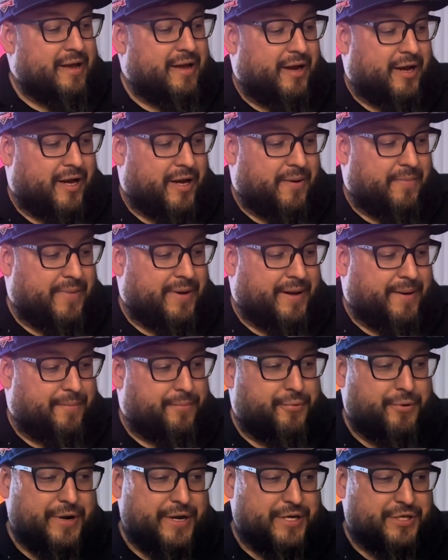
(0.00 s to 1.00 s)
And I'm
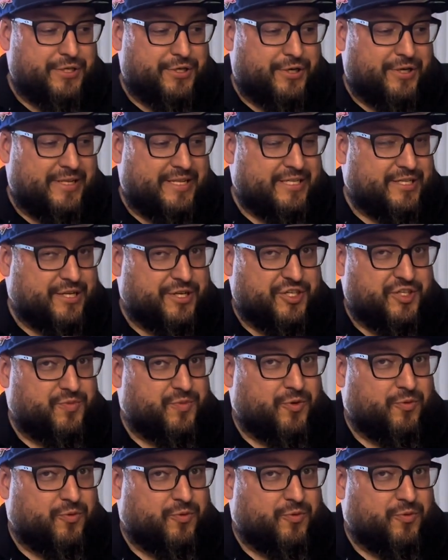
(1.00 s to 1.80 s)
pretty sure this customer